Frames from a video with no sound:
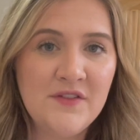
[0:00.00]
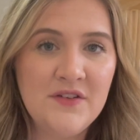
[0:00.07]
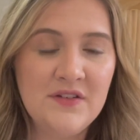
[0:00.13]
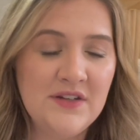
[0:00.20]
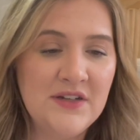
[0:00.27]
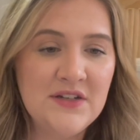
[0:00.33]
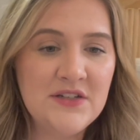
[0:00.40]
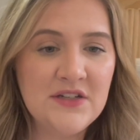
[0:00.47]
you
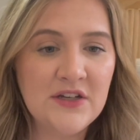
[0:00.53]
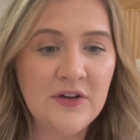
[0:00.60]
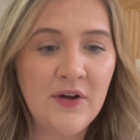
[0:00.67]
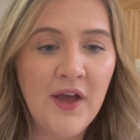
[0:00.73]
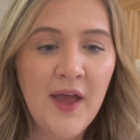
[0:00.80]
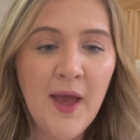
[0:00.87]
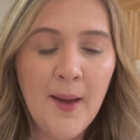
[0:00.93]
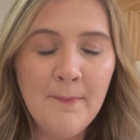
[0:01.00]
needed to,
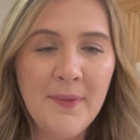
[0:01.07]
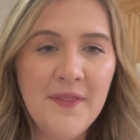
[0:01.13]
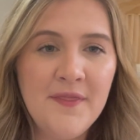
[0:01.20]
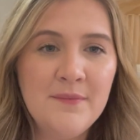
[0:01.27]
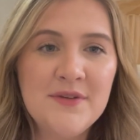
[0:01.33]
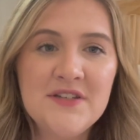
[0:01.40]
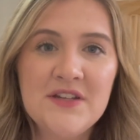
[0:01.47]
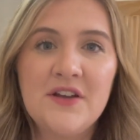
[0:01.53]
but the
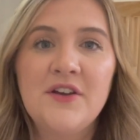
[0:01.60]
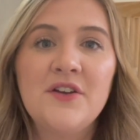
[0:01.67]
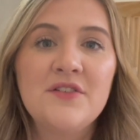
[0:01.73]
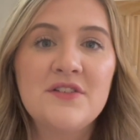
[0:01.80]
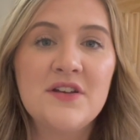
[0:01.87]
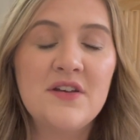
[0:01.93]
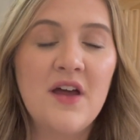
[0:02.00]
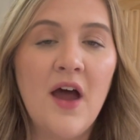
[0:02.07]
material
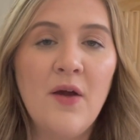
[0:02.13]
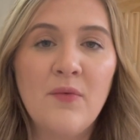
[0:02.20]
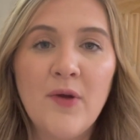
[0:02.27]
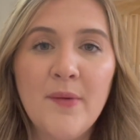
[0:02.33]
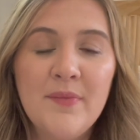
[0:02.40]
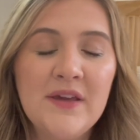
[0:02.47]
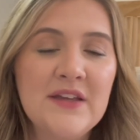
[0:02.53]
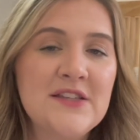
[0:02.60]
did not
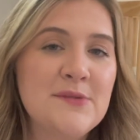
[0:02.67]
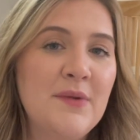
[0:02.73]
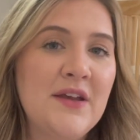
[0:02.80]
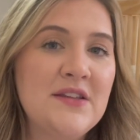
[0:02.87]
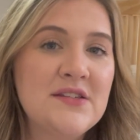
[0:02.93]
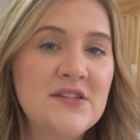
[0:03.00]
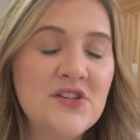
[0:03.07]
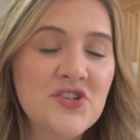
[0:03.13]
rub against my
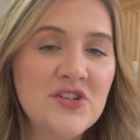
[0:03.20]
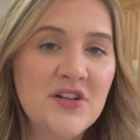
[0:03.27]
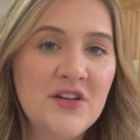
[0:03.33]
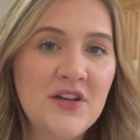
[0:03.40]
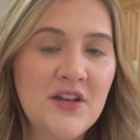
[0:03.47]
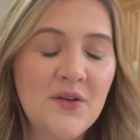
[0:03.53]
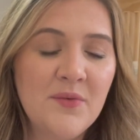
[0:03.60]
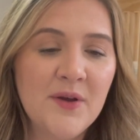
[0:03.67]
incision in
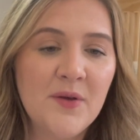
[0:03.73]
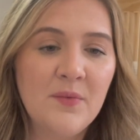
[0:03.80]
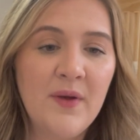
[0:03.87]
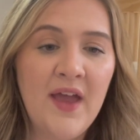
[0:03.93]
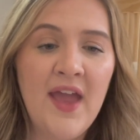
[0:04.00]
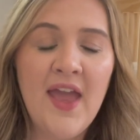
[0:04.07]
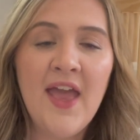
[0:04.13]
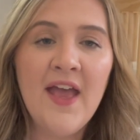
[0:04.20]
any weird
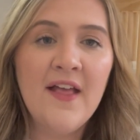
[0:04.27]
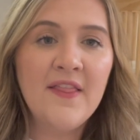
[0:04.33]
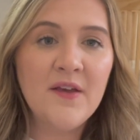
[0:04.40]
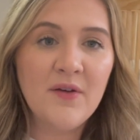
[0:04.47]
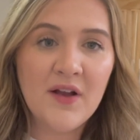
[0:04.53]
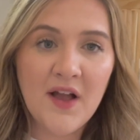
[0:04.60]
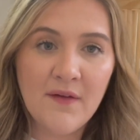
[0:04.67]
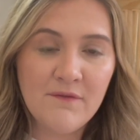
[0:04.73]
way. They
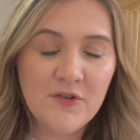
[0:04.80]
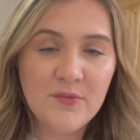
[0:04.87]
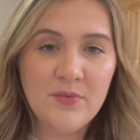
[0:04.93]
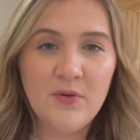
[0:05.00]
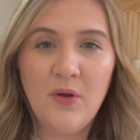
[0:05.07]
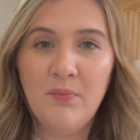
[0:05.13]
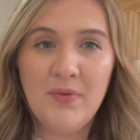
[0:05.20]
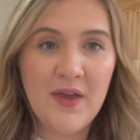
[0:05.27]
were
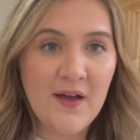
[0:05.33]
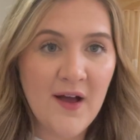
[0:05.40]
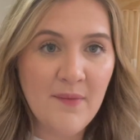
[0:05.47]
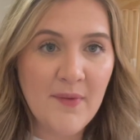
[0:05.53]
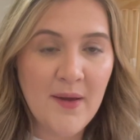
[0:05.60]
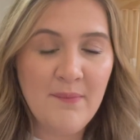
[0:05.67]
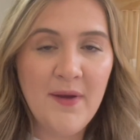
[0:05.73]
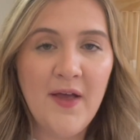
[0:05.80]
comfortable being on
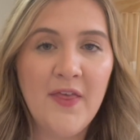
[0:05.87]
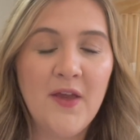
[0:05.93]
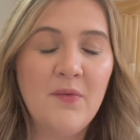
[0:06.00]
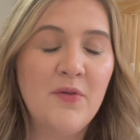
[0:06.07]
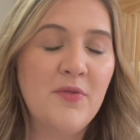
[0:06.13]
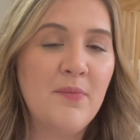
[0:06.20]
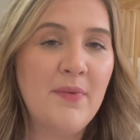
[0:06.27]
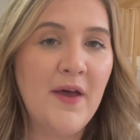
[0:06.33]
my belly
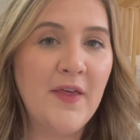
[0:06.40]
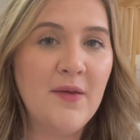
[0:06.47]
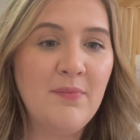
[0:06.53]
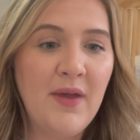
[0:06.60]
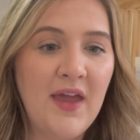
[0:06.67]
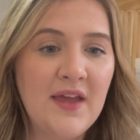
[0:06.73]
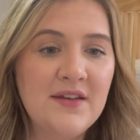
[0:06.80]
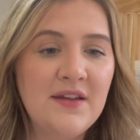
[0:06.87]
with a belly
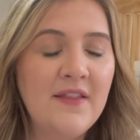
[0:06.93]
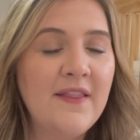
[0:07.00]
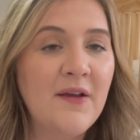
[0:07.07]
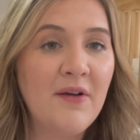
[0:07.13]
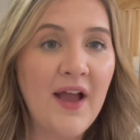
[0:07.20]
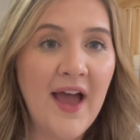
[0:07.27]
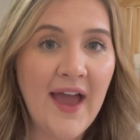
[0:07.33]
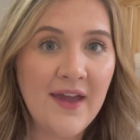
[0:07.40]
band, and they
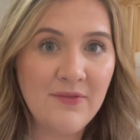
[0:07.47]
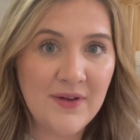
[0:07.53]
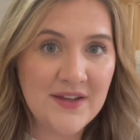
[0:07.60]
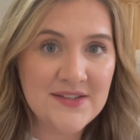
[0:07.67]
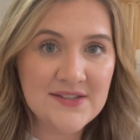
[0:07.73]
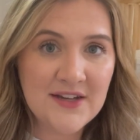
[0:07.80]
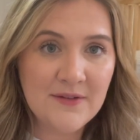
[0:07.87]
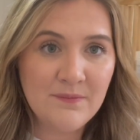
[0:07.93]
were
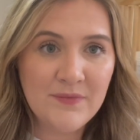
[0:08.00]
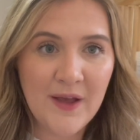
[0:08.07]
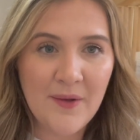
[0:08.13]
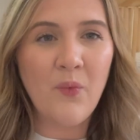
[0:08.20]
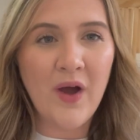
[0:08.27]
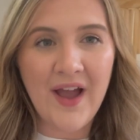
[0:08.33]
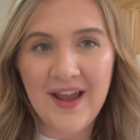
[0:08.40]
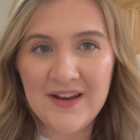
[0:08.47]
high-waisted. Now,
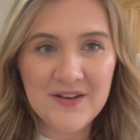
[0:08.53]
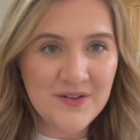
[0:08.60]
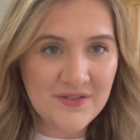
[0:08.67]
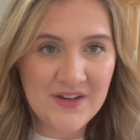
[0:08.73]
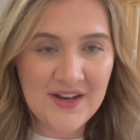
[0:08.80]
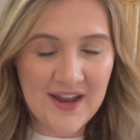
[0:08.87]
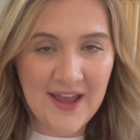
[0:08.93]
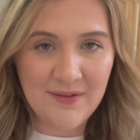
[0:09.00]
why do you
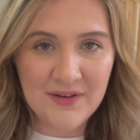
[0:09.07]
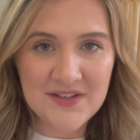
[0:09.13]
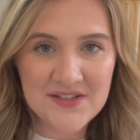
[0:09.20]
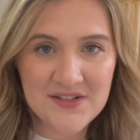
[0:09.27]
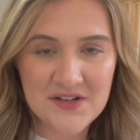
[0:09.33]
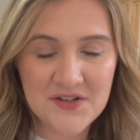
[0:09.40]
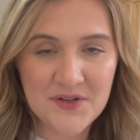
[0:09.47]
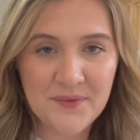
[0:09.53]
need
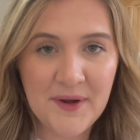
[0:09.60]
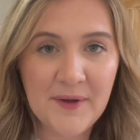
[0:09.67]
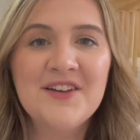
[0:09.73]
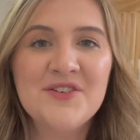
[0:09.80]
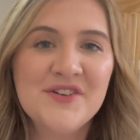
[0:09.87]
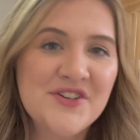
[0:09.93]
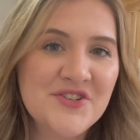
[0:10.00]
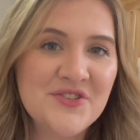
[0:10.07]
high-waisted underwear?
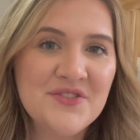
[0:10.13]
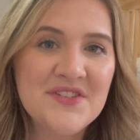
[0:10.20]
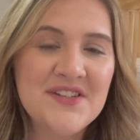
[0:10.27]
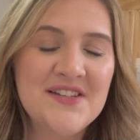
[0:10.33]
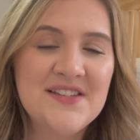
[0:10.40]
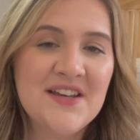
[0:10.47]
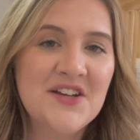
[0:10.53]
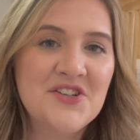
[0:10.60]
Traditional
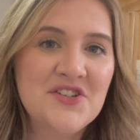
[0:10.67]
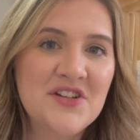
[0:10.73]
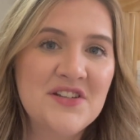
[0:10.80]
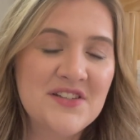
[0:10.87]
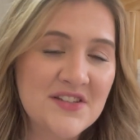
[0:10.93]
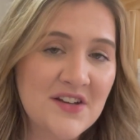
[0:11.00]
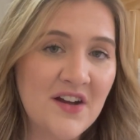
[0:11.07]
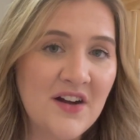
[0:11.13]
C-section
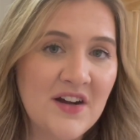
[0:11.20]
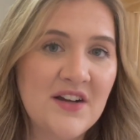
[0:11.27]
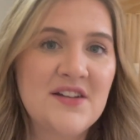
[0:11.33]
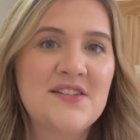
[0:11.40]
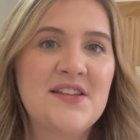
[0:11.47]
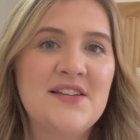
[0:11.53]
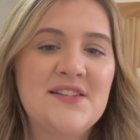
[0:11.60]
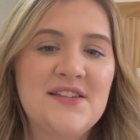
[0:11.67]

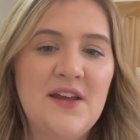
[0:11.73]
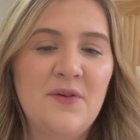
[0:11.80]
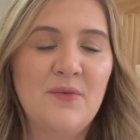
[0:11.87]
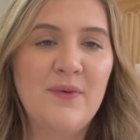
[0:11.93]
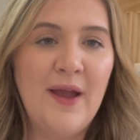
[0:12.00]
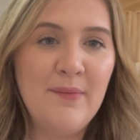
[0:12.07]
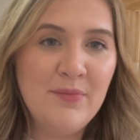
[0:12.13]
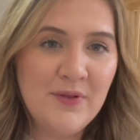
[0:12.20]
scars sit
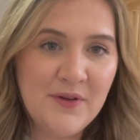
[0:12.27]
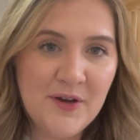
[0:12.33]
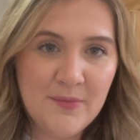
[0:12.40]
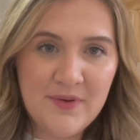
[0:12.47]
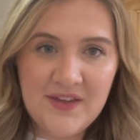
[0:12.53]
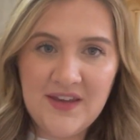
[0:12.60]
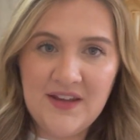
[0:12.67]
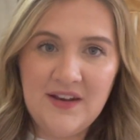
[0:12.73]
right below your
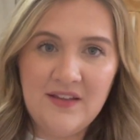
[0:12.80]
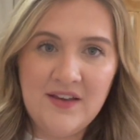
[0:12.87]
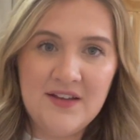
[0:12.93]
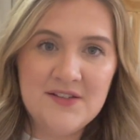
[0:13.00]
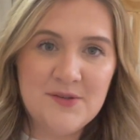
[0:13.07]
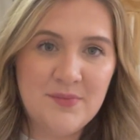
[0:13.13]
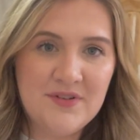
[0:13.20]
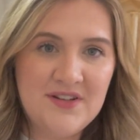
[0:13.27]
bikini
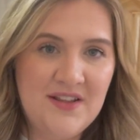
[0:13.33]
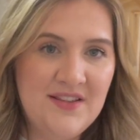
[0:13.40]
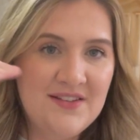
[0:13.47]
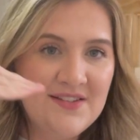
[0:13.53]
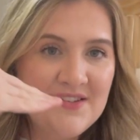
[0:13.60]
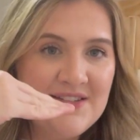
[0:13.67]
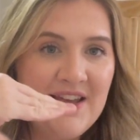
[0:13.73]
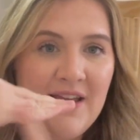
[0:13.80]
line. So pretend this
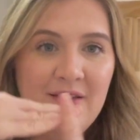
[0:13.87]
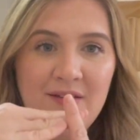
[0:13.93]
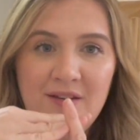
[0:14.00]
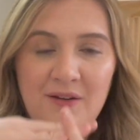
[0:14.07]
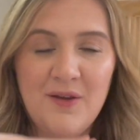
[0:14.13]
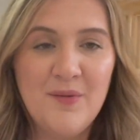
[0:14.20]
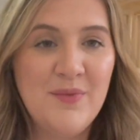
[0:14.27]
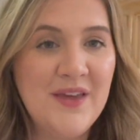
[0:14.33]
is like, you know,
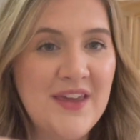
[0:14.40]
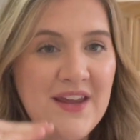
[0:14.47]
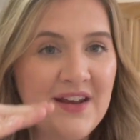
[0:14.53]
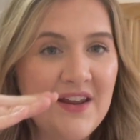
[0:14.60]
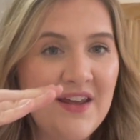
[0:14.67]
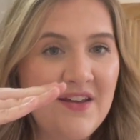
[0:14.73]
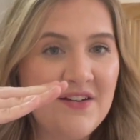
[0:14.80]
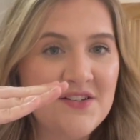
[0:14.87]
your
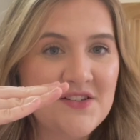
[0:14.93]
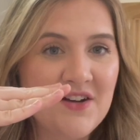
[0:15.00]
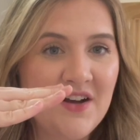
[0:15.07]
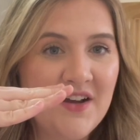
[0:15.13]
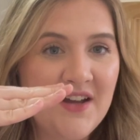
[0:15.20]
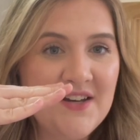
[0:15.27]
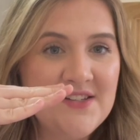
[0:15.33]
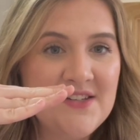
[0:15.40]
bikini, your scar
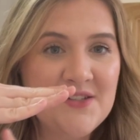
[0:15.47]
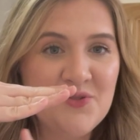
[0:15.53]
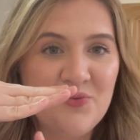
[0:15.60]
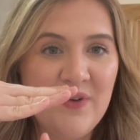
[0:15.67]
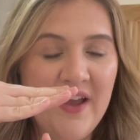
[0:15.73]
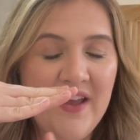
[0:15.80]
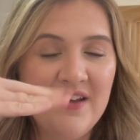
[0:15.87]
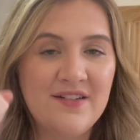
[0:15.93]
kind of sits
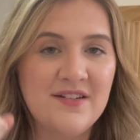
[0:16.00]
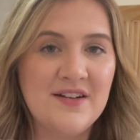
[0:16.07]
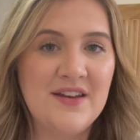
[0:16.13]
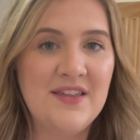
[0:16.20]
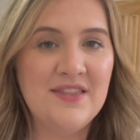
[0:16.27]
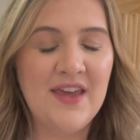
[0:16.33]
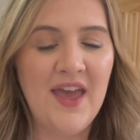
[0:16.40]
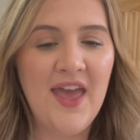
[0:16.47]
right
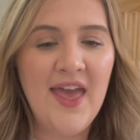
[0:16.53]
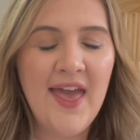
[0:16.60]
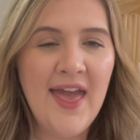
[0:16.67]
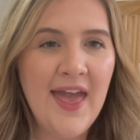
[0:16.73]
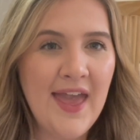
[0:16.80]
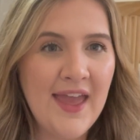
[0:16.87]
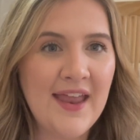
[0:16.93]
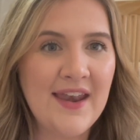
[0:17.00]
underneath it.
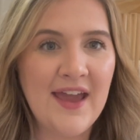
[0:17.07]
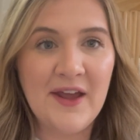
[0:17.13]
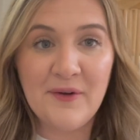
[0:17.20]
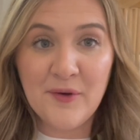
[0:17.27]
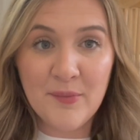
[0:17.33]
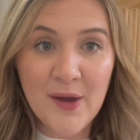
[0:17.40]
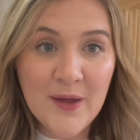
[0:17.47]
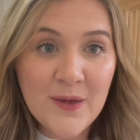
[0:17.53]
And I don't know
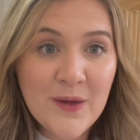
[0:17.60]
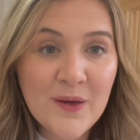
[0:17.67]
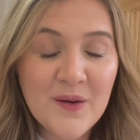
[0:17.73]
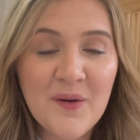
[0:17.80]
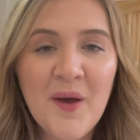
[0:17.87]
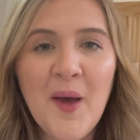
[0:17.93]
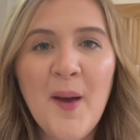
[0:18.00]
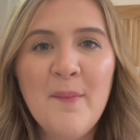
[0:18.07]
about
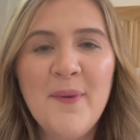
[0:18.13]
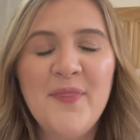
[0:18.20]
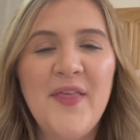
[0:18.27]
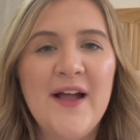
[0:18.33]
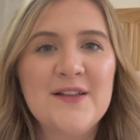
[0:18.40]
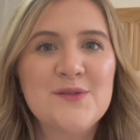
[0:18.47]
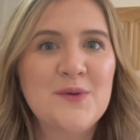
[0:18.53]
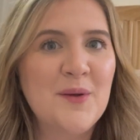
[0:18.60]
you, but
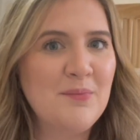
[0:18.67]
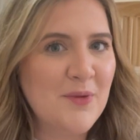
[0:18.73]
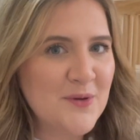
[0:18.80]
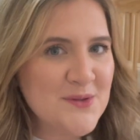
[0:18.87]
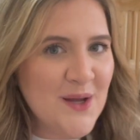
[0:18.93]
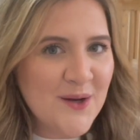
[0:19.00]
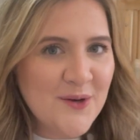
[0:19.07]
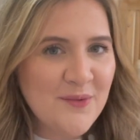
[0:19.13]
that's where most
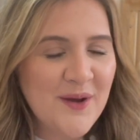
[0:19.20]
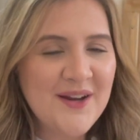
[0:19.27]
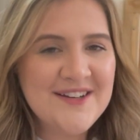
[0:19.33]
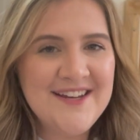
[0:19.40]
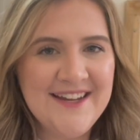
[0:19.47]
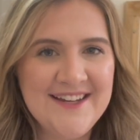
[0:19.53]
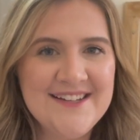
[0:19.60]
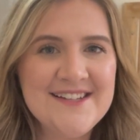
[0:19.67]
underwear
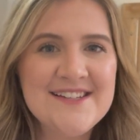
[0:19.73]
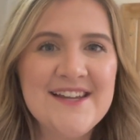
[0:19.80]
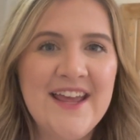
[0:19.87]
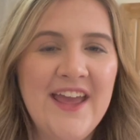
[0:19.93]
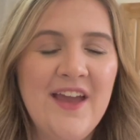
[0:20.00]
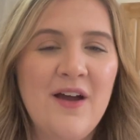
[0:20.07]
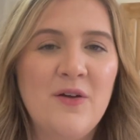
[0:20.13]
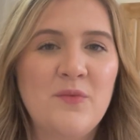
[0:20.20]
tends to
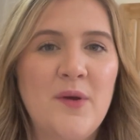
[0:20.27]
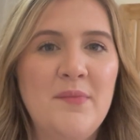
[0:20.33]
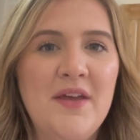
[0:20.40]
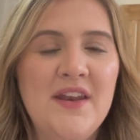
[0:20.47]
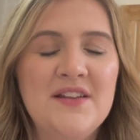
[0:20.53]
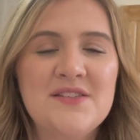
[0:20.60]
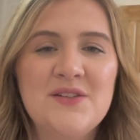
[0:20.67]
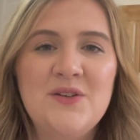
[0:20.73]
hit on women.
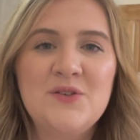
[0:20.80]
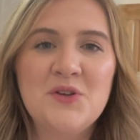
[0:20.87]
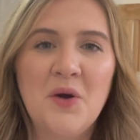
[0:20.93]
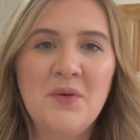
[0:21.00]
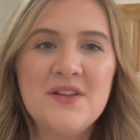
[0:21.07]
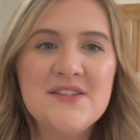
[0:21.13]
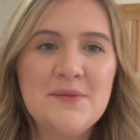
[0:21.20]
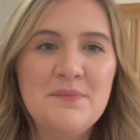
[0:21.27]
And so you don't
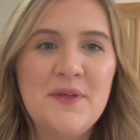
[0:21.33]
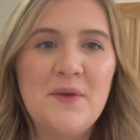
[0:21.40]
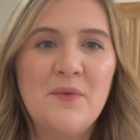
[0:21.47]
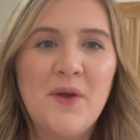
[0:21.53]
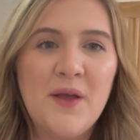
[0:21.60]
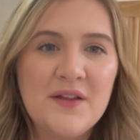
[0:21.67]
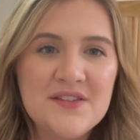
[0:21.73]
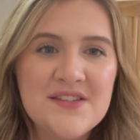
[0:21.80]
want something
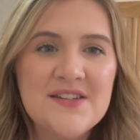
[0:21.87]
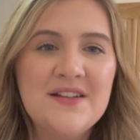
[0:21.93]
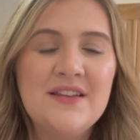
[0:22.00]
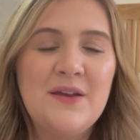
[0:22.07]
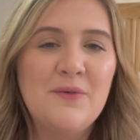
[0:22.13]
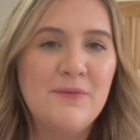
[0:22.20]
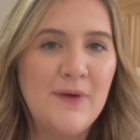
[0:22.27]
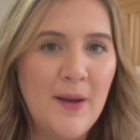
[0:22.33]
constantly
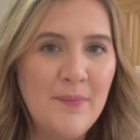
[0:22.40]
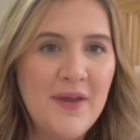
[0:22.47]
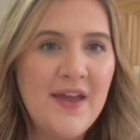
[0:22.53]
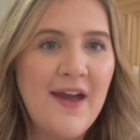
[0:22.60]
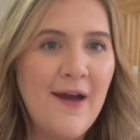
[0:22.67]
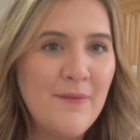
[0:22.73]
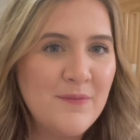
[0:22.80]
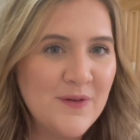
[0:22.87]
rubbing
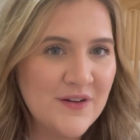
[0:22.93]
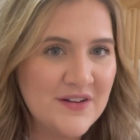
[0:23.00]
up